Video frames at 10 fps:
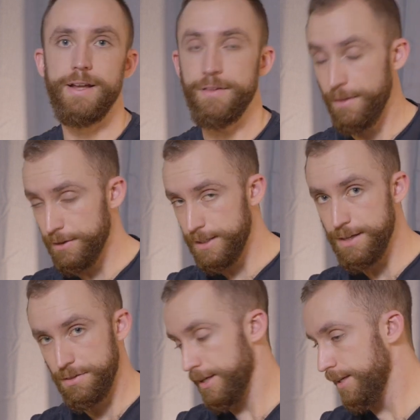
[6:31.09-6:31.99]
Now another
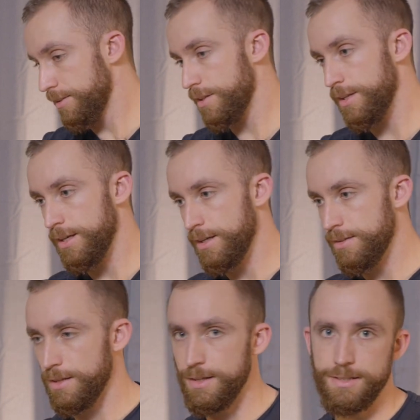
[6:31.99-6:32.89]
key thing to, the,
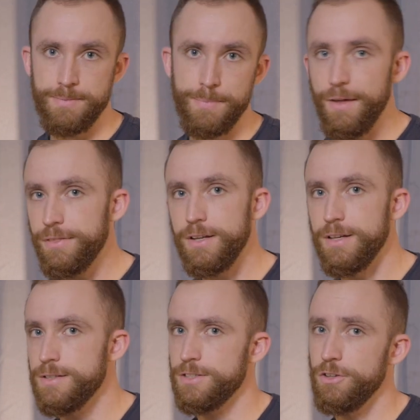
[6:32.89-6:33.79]
to this method
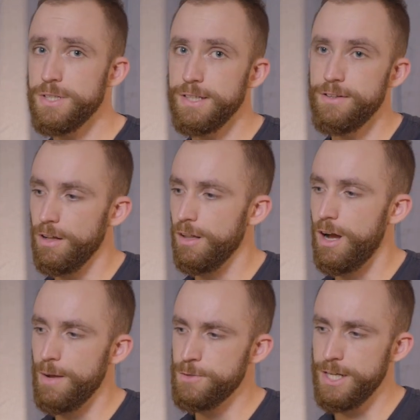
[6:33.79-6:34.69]
is using null
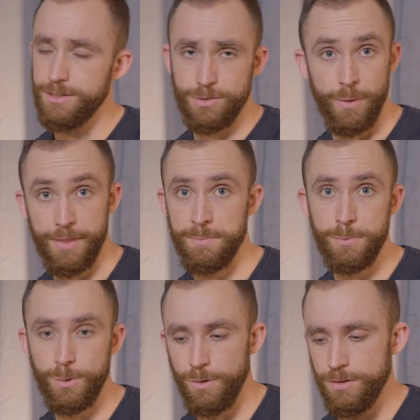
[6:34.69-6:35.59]
objects within
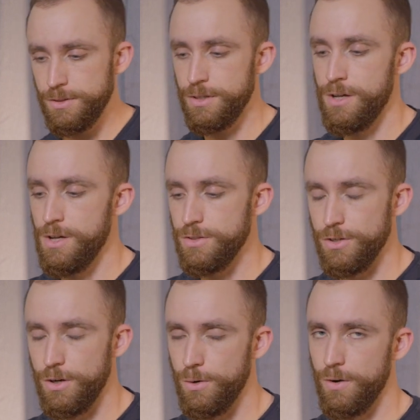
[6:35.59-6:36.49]
bools.
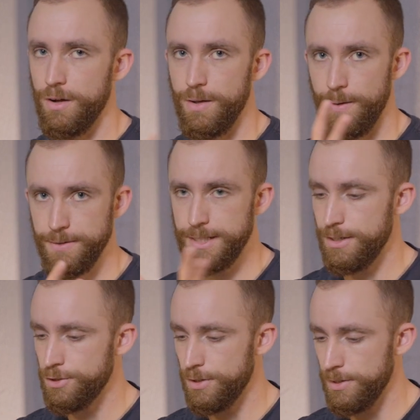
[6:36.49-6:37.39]
So I'll just kind
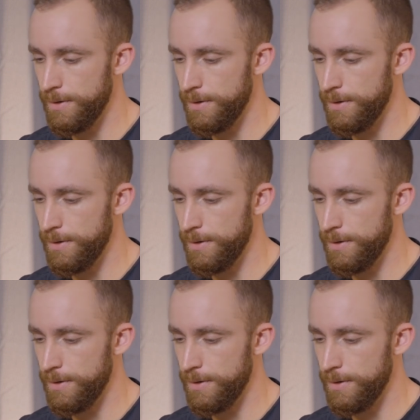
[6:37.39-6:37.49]
of show you